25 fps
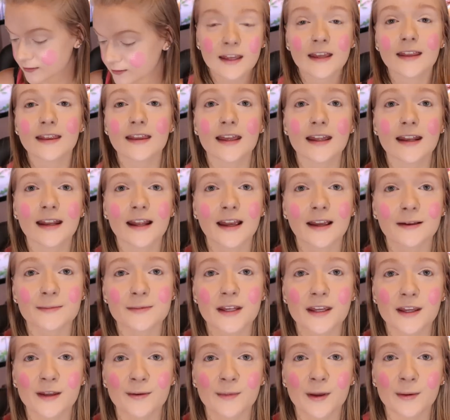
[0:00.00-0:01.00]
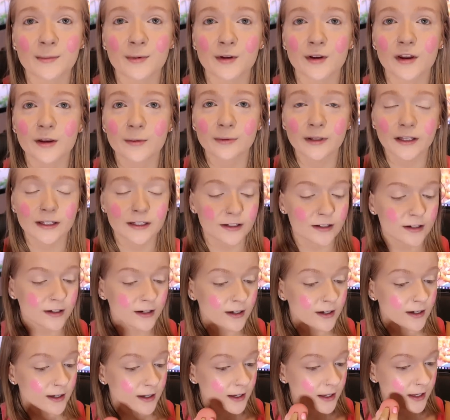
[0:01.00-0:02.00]
And then I'm taking my Beauty
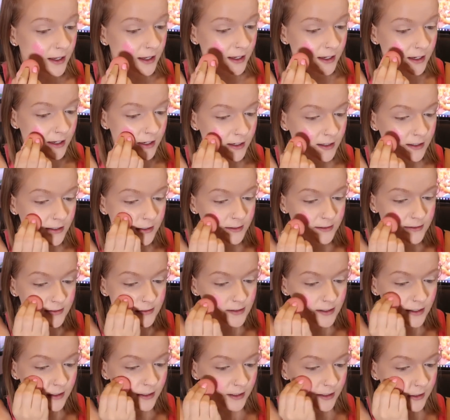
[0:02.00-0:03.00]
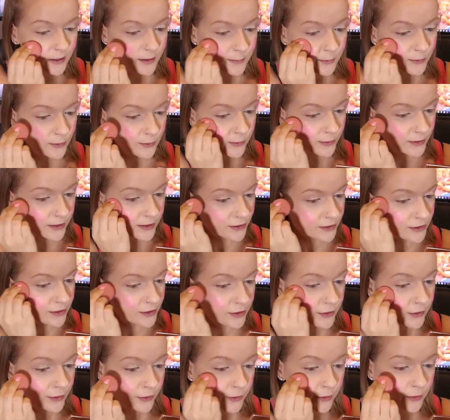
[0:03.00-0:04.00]
Blender and I am going
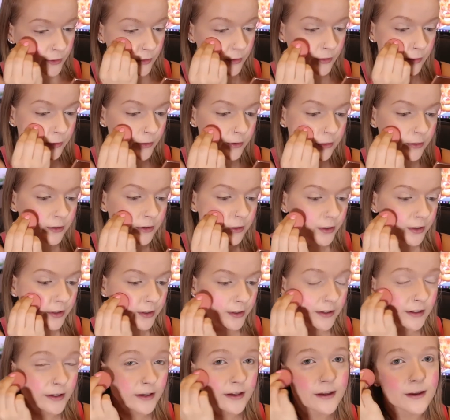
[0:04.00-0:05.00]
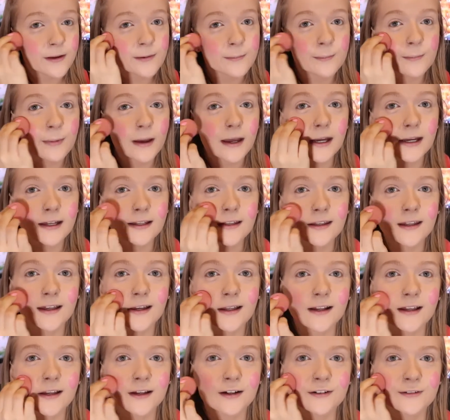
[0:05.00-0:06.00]
to pat
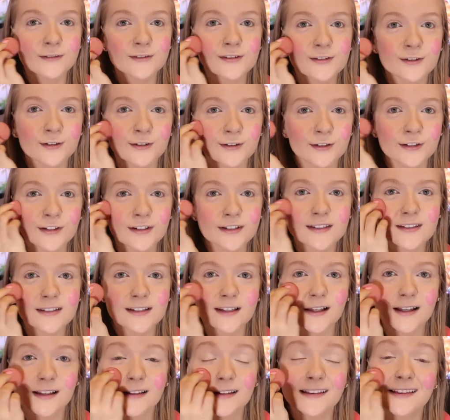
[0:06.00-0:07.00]
that out so it looks a